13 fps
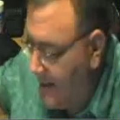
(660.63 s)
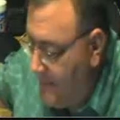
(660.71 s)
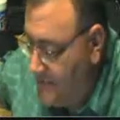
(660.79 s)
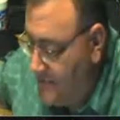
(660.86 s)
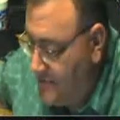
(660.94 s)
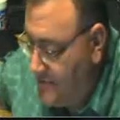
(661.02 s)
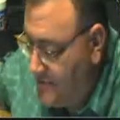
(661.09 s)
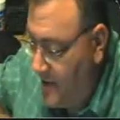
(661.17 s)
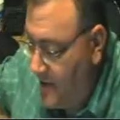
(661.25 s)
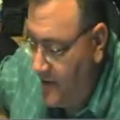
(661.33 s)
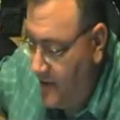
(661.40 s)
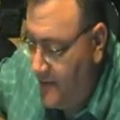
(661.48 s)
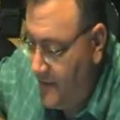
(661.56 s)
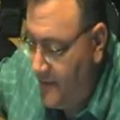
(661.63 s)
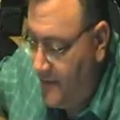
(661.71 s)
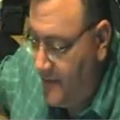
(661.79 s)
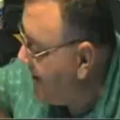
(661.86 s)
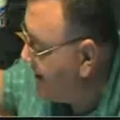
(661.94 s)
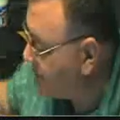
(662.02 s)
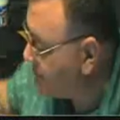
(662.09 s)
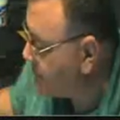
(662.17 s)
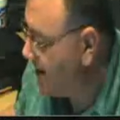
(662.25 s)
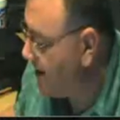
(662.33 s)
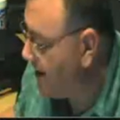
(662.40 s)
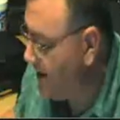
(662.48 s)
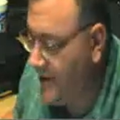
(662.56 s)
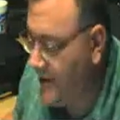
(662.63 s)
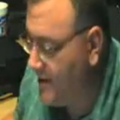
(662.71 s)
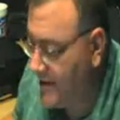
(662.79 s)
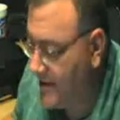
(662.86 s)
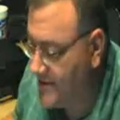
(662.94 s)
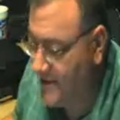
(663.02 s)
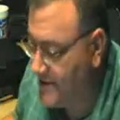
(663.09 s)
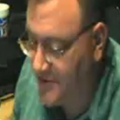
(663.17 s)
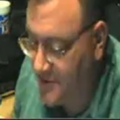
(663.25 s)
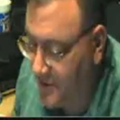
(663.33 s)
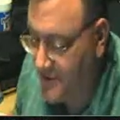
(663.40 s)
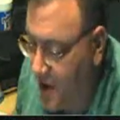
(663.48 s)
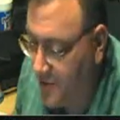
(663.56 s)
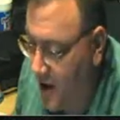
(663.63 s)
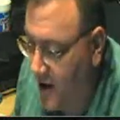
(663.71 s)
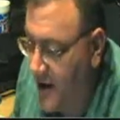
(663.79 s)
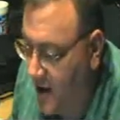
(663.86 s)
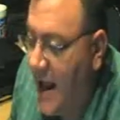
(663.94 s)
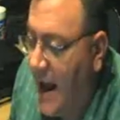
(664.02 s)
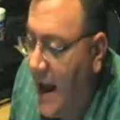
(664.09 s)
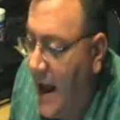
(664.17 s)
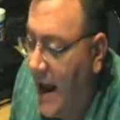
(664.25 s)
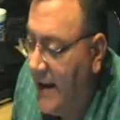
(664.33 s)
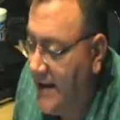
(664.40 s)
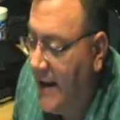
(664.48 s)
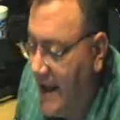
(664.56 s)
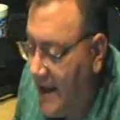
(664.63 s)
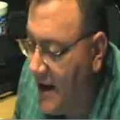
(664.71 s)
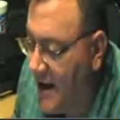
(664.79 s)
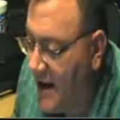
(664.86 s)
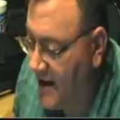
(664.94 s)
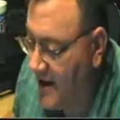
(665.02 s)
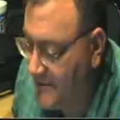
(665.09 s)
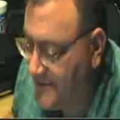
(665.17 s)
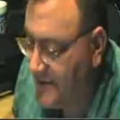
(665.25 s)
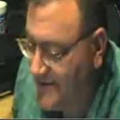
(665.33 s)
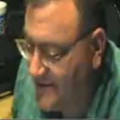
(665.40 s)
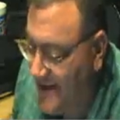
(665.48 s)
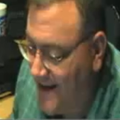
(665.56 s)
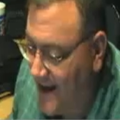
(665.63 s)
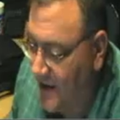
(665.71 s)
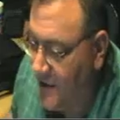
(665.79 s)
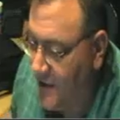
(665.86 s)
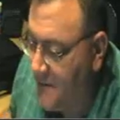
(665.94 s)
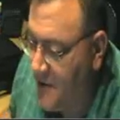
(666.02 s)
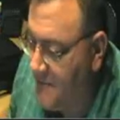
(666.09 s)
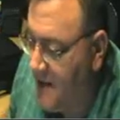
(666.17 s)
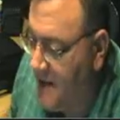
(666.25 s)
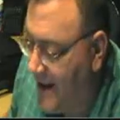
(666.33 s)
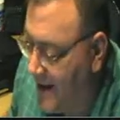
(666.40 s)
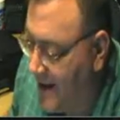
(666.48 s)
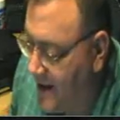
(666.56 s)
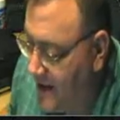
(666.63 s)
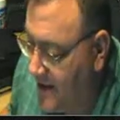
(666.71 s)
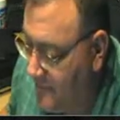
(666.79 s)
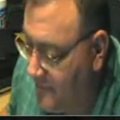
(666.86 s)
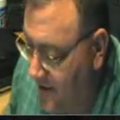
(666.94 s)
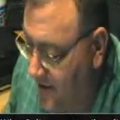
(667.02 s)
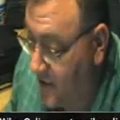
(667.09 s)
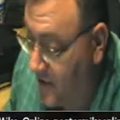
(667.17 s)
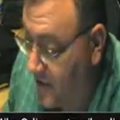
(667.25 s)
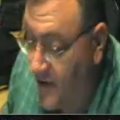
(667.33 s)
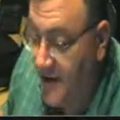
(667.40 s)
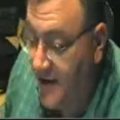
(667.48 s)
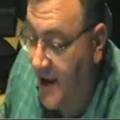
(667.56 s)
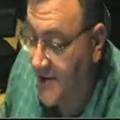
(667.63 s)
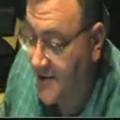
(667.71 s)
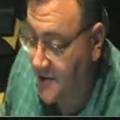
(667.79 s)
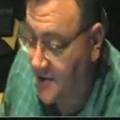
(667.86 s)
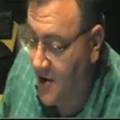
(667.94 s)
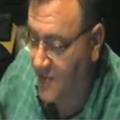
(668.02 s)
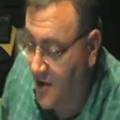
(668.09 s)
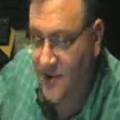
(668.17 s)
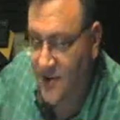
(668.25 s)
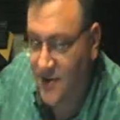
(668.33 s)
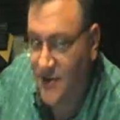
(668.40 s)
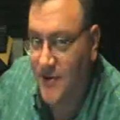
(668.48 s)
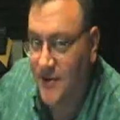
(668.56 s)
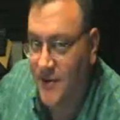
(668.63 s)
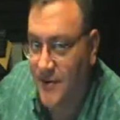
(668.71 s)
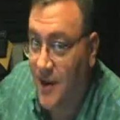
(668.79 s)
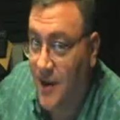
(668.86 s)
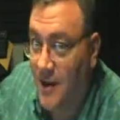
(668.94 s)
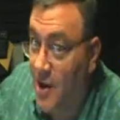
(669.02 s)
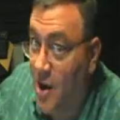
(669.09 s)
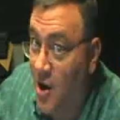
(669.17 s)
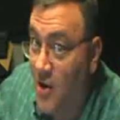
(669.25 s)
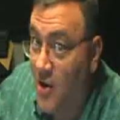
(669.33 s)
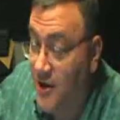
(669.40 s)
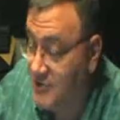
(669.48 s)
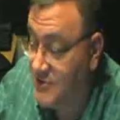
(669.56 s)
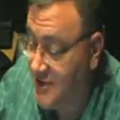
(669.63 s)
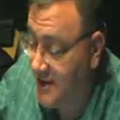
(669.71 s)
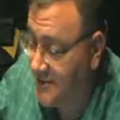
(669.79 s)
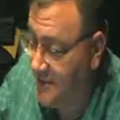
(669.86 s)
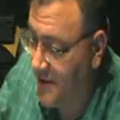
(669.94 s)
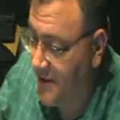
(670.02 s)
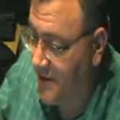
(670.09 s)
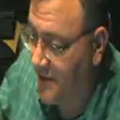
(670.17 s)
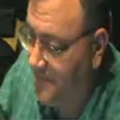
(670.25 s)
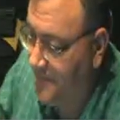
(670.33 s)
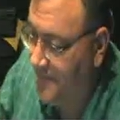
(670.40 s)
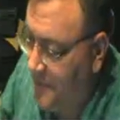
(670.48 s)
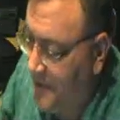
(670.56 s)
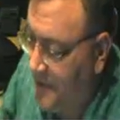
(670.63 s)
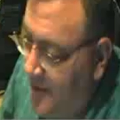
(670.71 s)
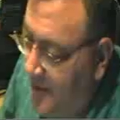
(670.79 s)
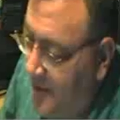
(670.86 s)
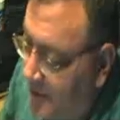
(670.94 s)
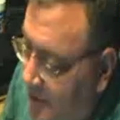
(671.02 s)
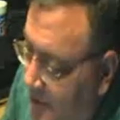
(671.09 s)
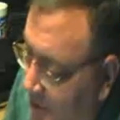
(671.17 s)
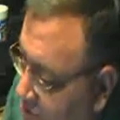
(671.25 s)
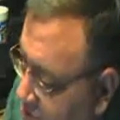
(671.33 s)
I'm, I'm sorry. My hands are tied. It's against the law. I cannot sell my vineyard. Case closed. Along comes Jezebel. You know